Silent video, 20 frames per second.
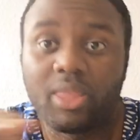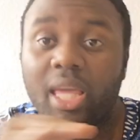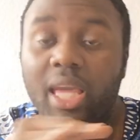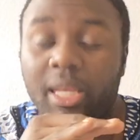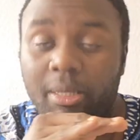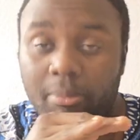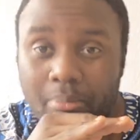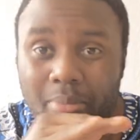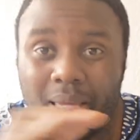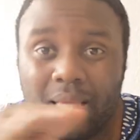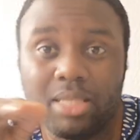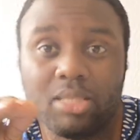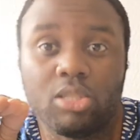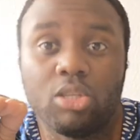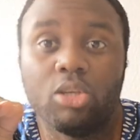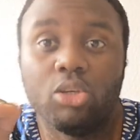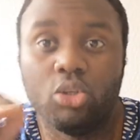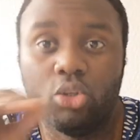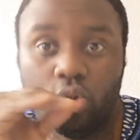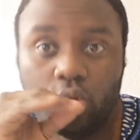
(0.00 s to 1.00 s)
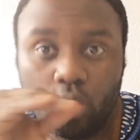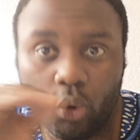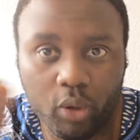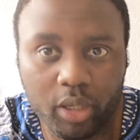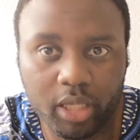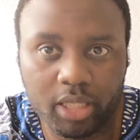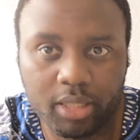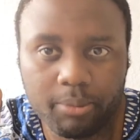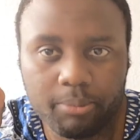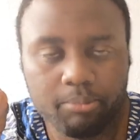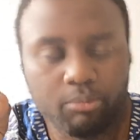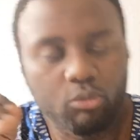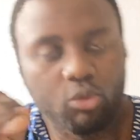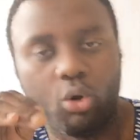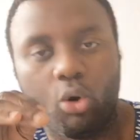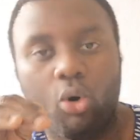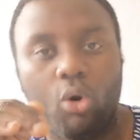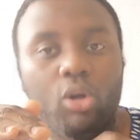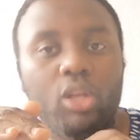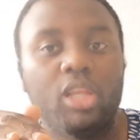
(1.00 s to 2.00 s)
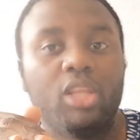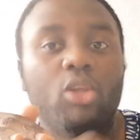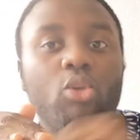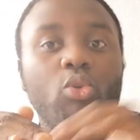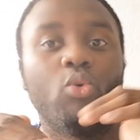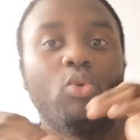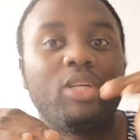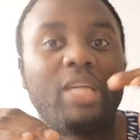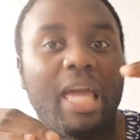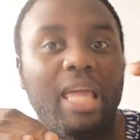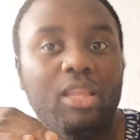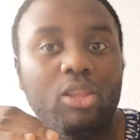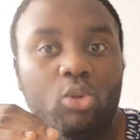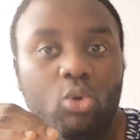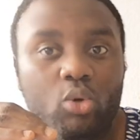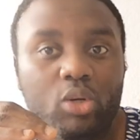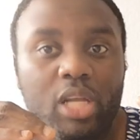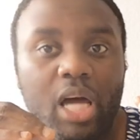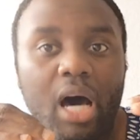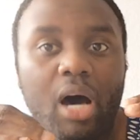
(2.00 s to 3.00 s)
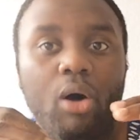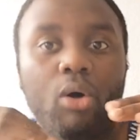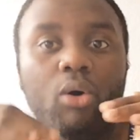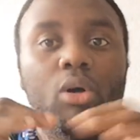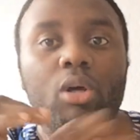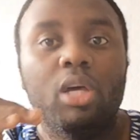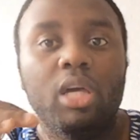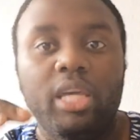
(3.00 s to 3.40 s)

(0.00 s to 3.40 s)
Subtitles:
It means you know it. The only thing you can do now